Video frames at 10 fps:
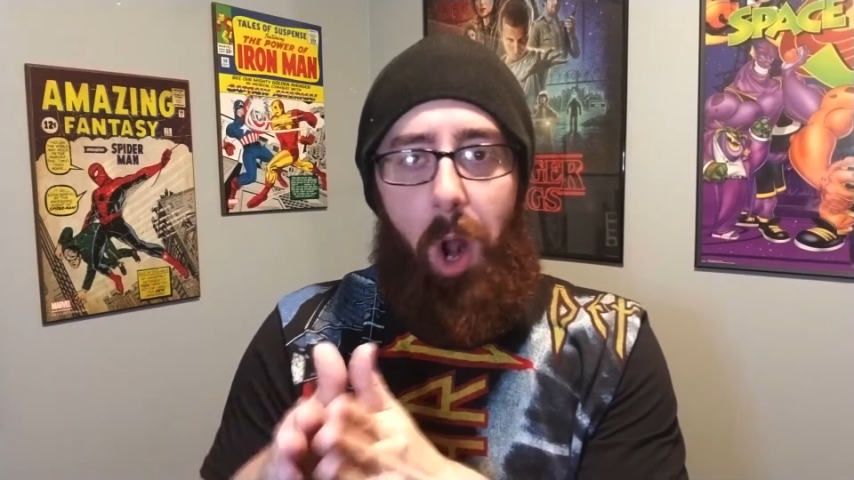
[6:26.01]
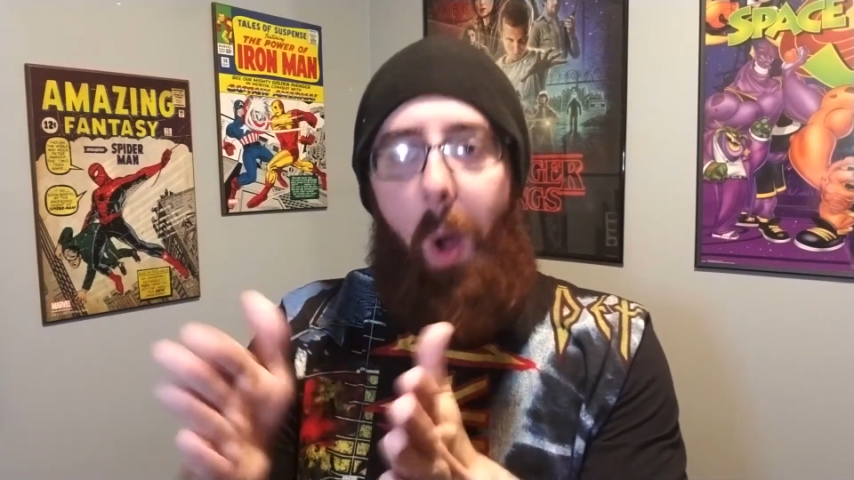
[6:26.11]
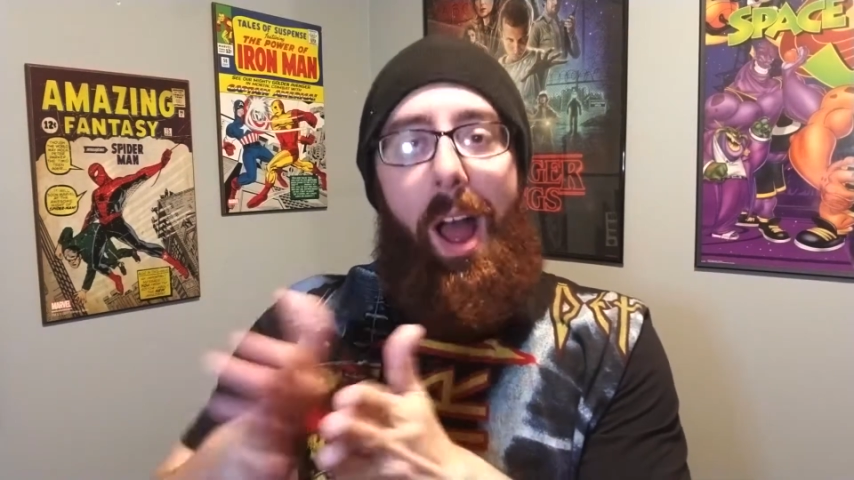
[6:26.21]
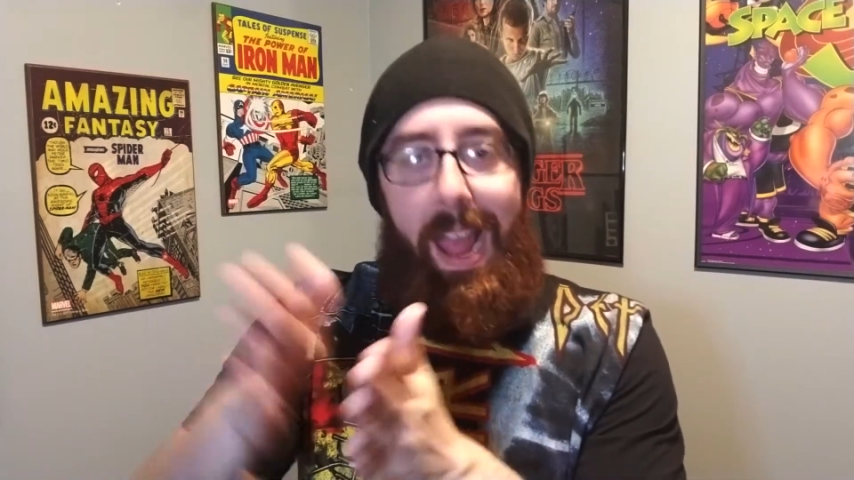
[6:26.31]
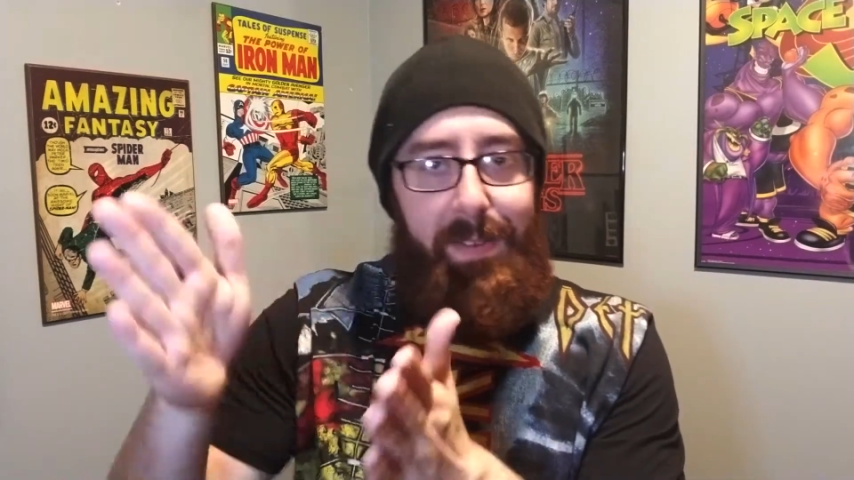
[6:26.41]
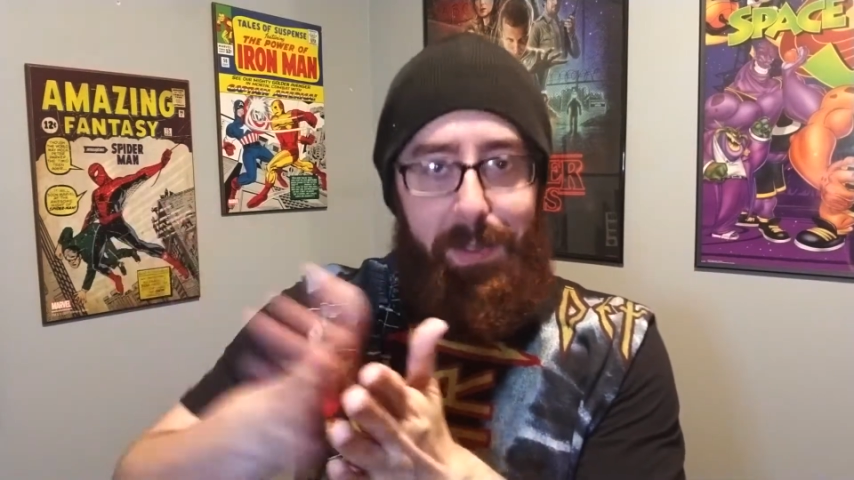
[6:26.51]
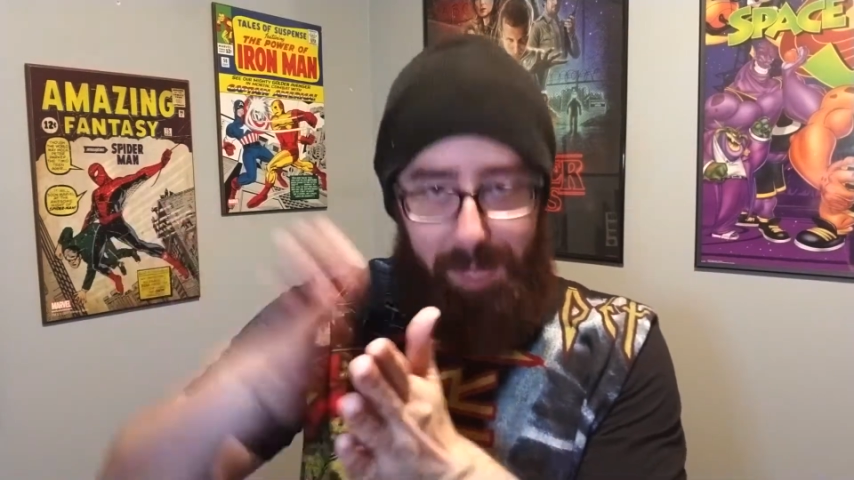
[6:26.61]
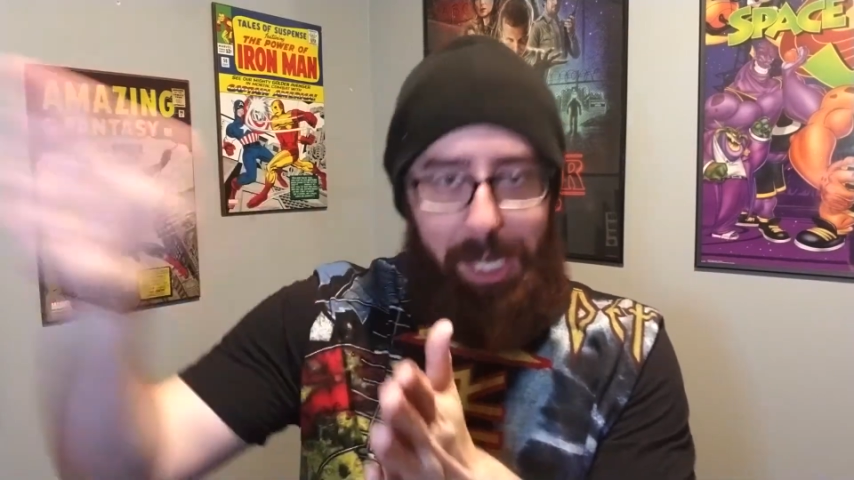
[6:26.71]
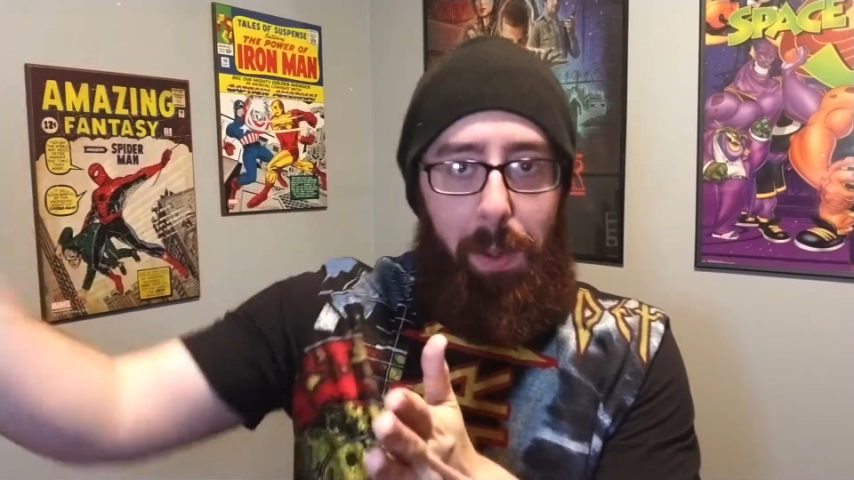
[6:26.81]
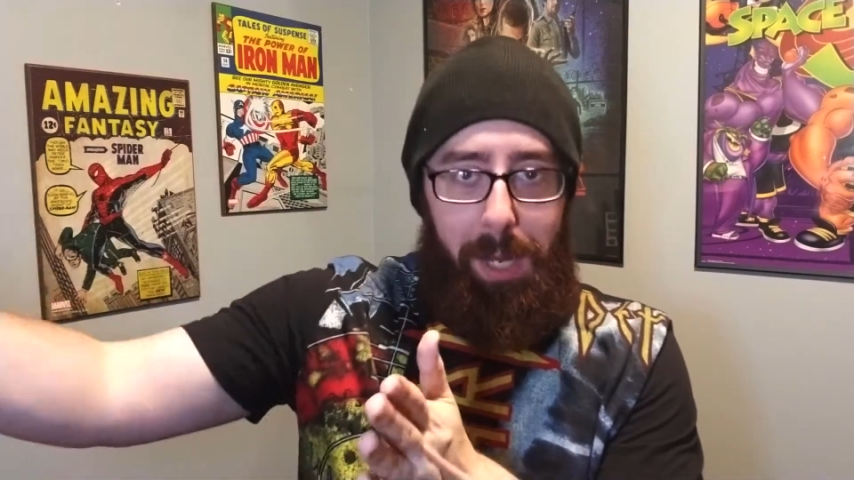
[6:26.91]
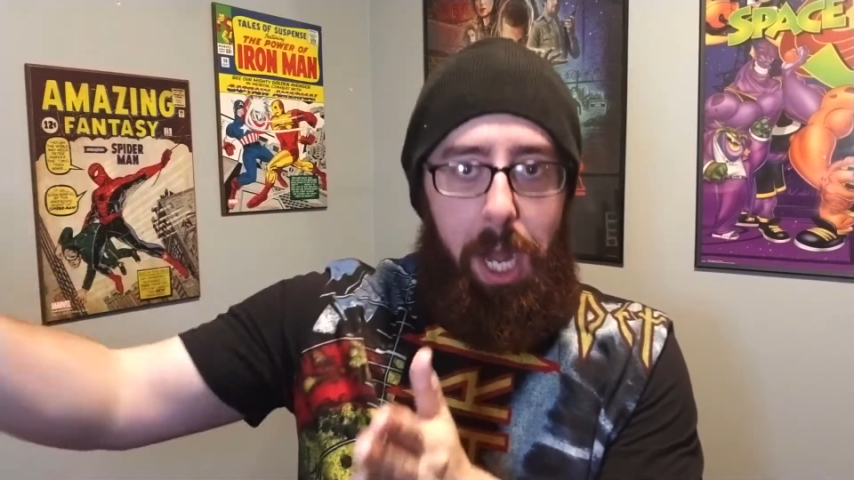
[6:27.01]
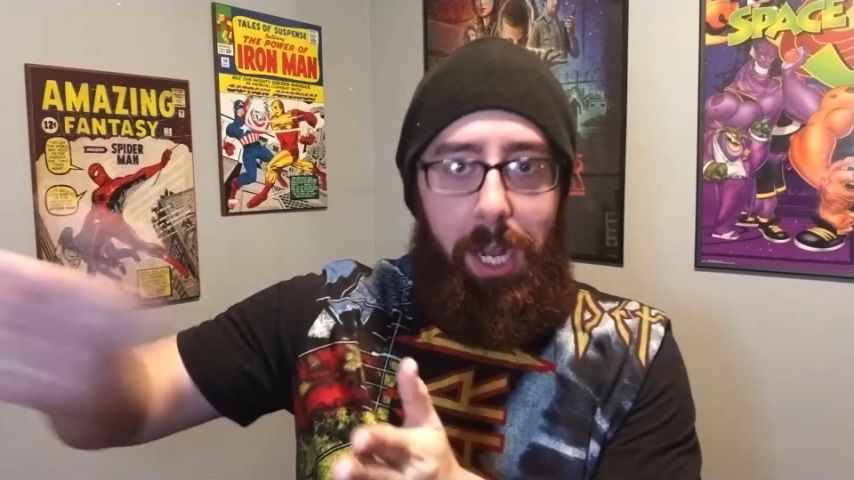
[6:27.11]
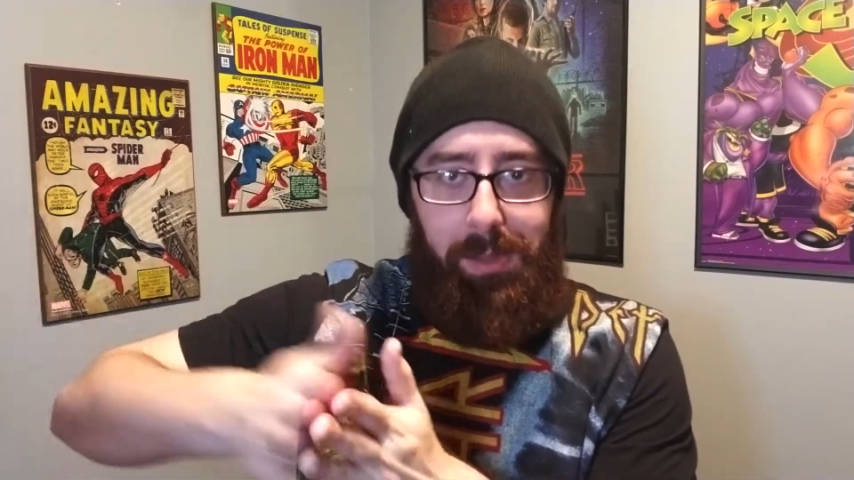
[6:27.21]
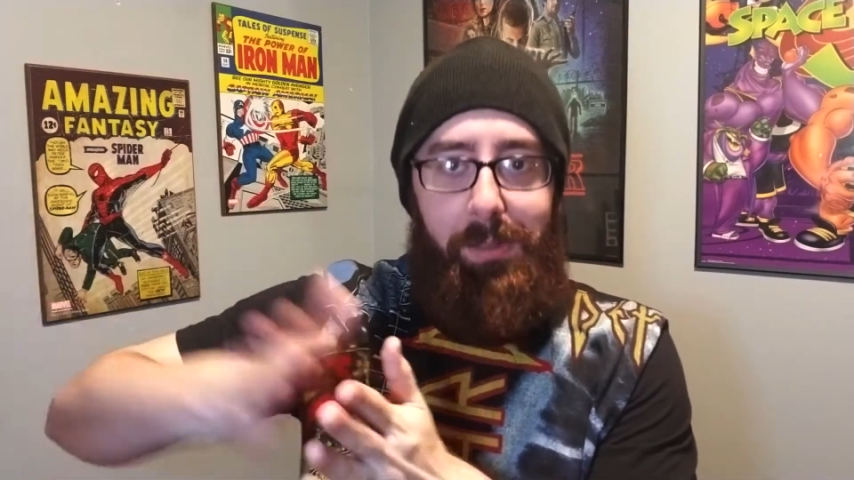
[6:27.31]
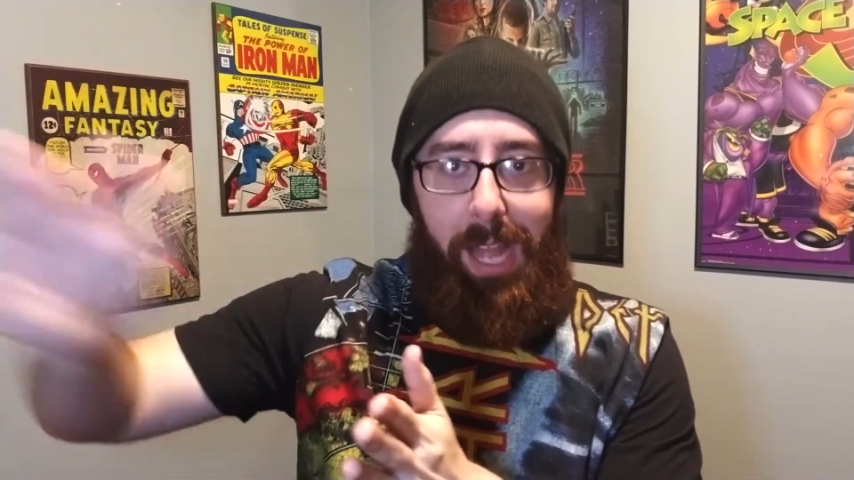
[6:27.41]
oh, I have something going on